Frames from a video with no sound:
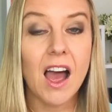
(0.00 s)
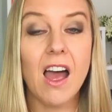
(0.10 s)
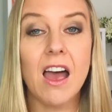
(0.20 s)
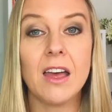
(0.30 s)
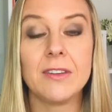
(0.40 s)

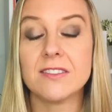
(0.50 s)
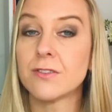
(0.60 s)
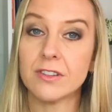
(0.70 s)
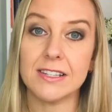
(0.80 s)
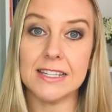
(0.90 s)
And it's
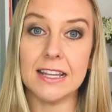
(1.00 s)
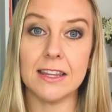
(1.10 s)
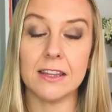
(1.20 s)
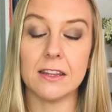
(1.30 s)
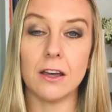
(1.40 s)
not to say
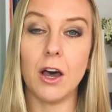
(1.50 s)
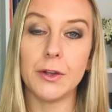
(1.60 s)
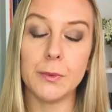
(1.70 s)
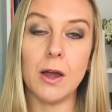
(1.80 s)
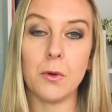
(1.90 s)
that the
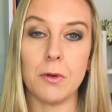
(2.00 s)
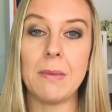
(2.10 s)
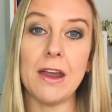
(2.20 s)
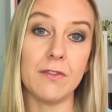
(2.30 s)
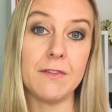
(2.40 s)
hard work won't
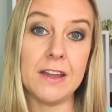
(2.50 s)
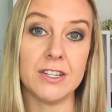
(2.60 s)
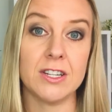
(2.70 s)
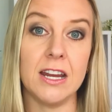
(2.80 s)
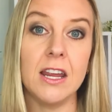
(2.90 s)
pay off
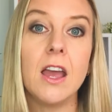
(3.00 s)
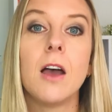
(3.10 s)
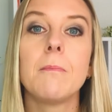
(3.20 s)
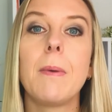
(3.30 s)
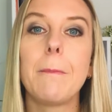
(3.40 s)
eventually,
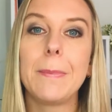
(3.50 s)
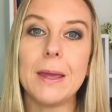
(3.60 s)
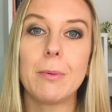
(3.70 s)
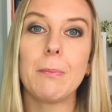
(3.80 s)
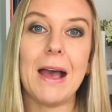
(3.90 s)
but
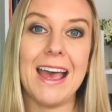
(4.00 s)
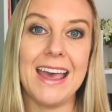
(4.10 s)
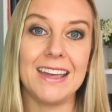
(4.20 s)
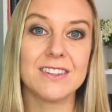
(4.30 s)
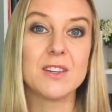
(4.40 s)
be
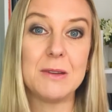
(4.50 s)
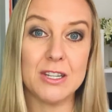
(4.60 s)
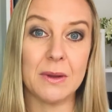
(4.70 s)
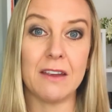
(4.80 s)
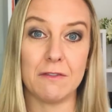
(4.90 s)
prepared to be
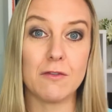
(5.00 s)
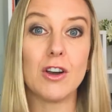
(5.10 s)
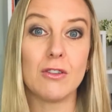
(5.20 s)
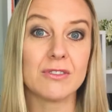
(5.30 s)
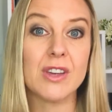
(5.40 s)
doing it for
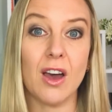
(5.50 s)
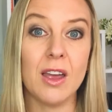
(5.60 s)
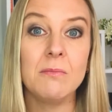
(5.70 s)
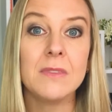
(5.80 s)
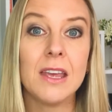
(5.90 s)
a long
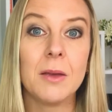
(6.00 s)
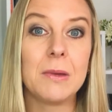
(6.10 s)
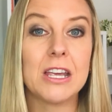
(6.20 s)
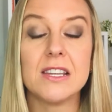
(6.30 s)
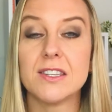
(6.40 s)
time,
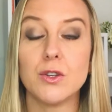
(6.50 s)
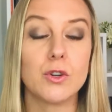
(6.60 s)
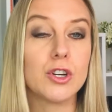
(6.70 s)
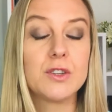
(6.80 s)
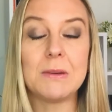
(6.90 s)
because you
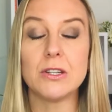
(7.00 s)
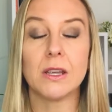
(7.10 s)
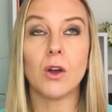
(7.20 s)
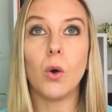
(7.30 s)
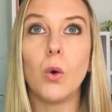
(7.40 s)
could be
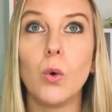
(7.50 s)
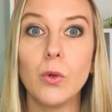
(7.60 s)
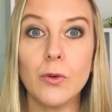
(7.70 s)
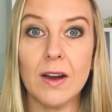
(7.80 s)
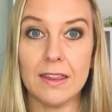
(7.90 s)
doing all
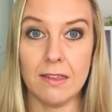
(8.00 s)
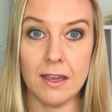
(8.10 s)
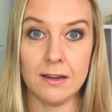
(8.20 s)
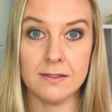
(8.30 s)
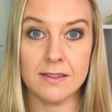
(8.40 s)
the right
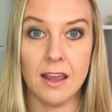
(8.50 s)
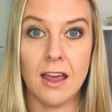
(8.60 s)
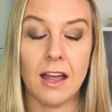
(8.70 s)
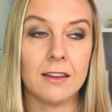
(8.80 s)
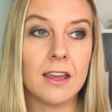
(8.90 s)
things
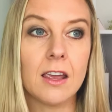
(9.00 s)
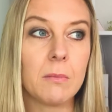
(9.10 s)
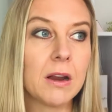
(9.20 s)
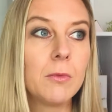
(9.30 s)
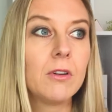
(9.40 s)
and thinking,
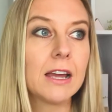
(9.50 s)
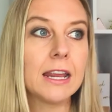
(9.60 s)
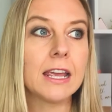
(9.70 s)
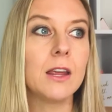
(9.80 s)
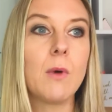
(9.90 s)
but I'm not
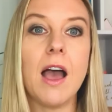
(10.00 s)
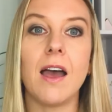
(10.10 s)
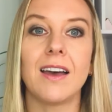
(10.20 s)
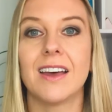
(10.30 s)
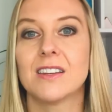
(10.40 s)
getting
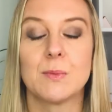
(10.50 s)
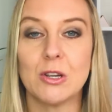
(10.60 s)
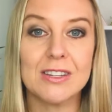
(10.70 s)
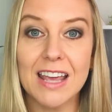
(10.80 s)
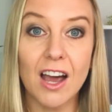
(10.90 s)
anywhere. And it's
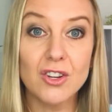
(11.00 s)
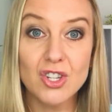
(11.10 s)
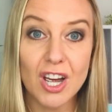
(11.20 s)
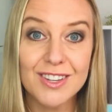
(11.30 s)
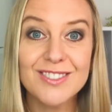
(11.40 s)
because they are
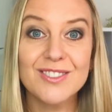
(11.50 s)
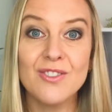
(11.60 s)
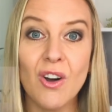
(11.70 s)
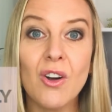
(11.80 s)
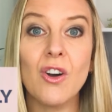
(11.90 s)
just
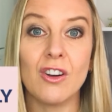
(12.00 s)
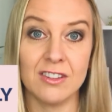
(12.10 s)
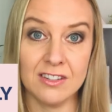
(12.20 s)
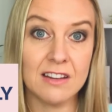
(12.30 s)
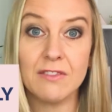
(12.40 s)
not
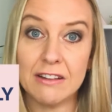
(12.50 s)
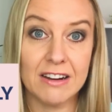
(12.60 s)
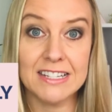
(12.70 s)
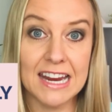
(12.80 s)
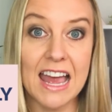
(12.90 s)
cognitively
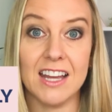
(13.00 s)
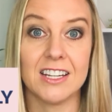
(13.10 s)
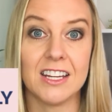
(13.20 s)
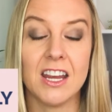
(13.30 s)
ready yet.